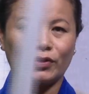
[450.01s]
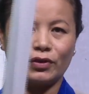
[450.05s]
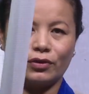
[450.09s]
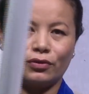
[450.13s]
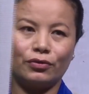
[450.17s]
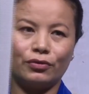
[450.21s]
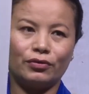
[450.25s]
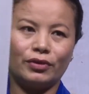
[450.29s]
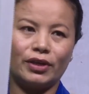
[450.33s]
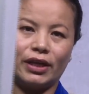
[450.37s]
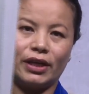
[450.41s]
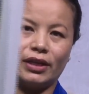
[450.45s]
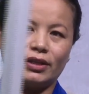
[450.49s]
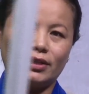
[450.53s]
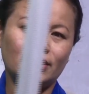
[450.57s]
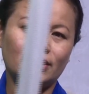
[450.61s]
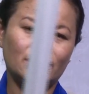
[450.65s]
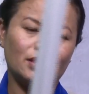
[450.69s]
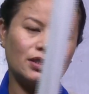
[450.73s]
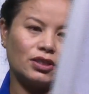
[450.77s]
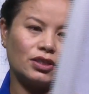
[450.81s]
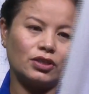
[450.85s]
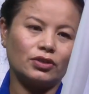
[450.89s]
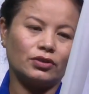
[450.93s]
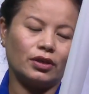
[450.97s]
you can
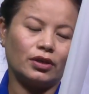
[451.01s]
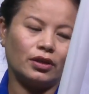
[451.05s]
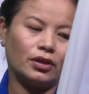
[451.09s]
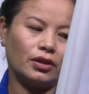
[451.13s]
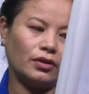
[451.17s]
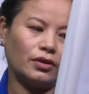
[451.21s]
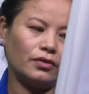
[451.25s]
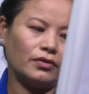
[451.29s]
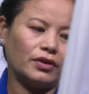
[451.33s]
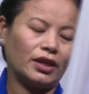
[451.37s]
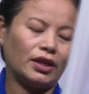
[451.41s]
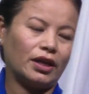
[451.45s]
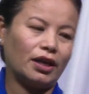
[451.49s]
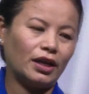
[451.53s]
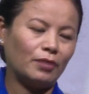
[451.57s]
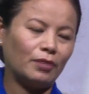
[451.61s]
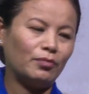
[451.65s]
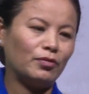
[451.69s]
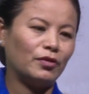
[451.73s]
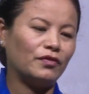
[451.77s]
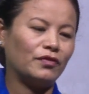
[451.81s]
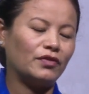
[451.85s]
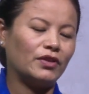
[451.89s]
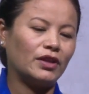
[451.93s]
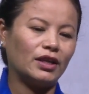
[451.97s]
just, with the help
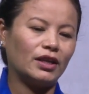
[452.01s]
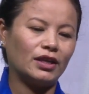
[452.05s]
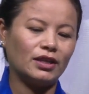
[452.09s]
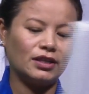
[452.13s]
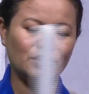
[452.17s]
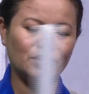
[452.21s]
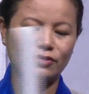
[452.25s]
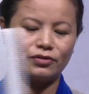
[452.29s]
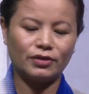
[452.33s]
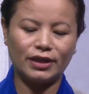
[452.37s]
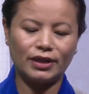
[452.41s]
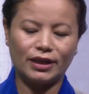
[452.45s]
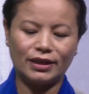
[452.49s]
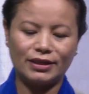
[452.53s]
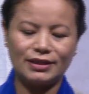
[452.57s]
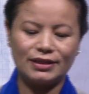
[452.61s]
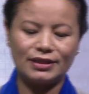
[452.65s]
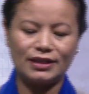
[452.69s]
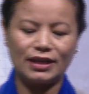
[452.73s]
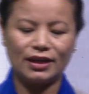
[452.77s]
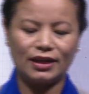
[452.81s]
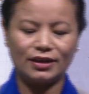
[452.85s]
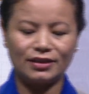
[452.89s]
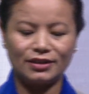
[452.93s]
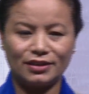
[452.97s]
of this, you can
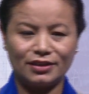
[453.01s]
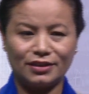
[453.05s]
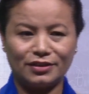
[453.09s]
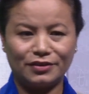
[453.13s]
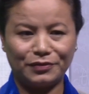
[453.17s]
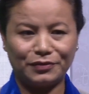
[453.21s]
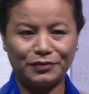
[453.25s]
start,